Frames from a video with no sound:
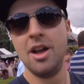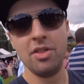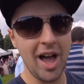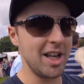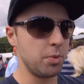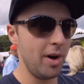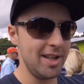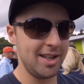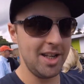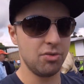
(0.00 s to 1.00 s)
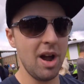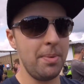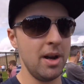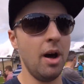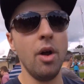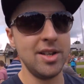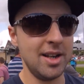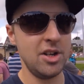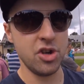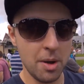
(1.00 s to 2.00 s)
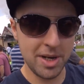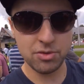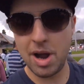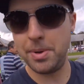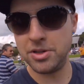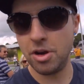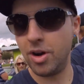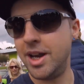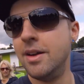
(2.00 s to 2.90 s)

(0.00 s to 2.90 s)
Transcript: That's what Italy's repping, oh not Italy, Germany's repping, sorry.